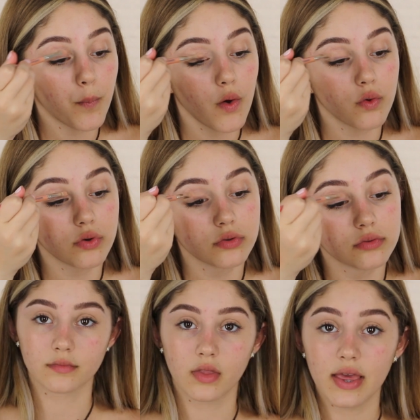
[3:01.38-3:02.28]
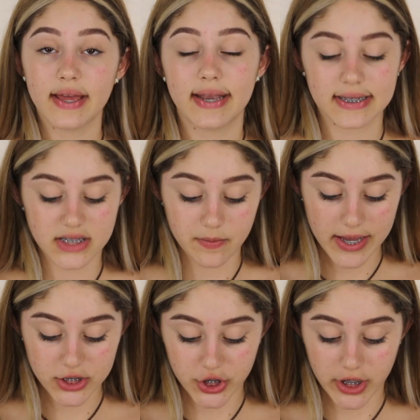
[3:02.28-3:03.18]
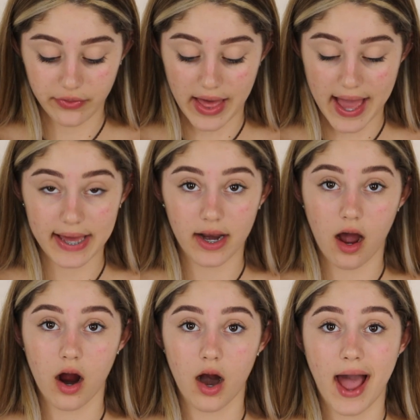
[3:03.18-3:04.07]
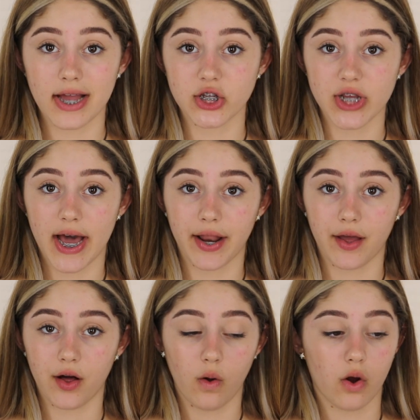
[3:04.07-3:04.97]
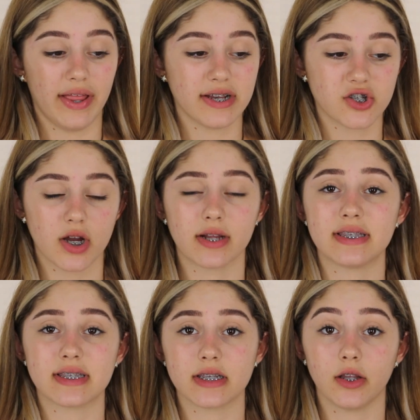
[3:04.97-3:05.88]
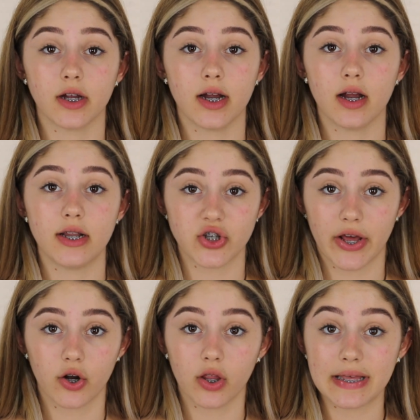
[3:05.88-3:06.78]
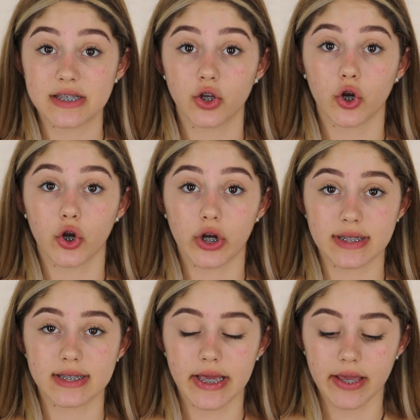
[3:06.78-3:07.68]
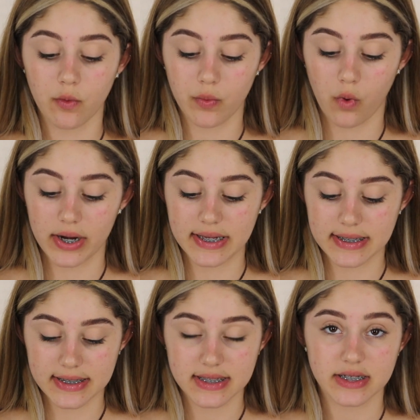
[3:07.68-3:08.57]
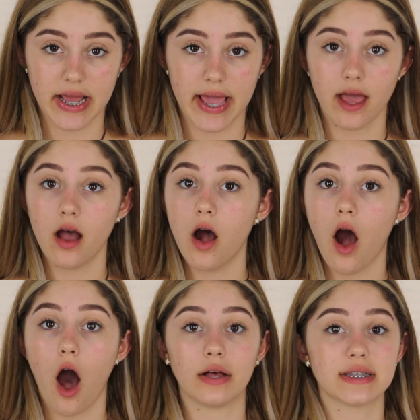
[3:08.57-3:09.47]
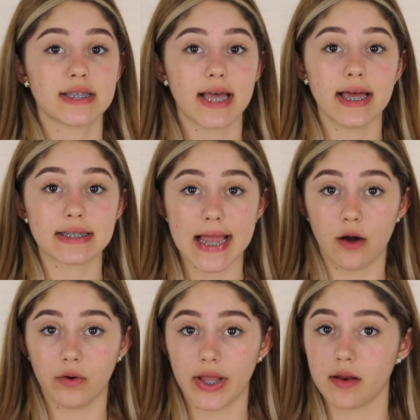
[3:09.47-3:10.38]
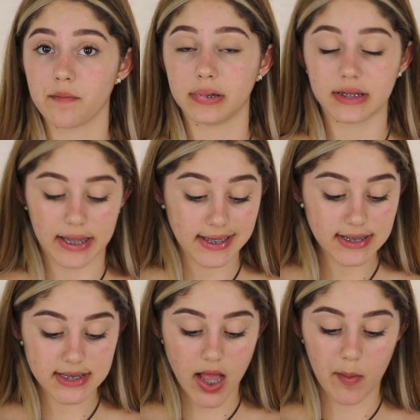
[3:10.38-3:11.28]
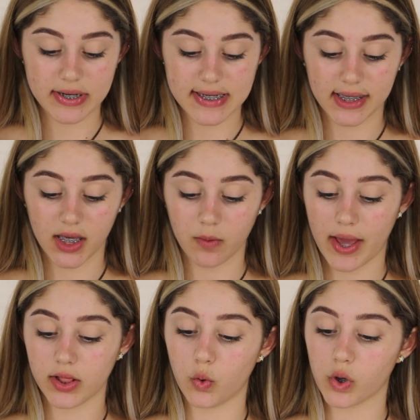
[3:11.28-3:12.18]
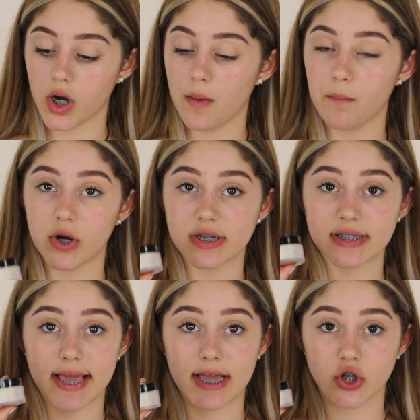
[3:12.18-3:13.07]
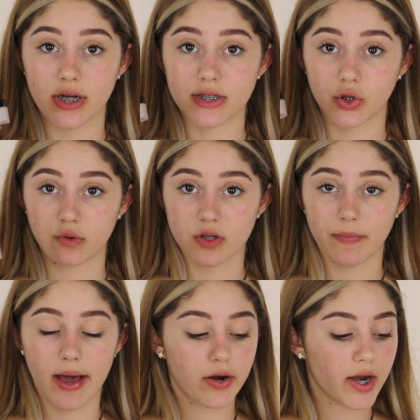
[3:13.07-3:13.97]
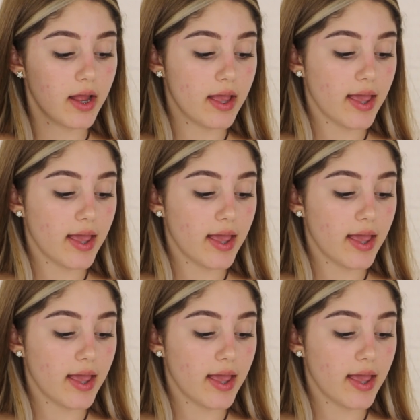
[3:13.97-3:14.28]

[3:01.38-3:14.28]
bone. Next, to make sure that our eyeshadow or just our concealer in general isn't creasing, we want it to stay all set down in place. I'm going to taking my Laura Mercier translucent powder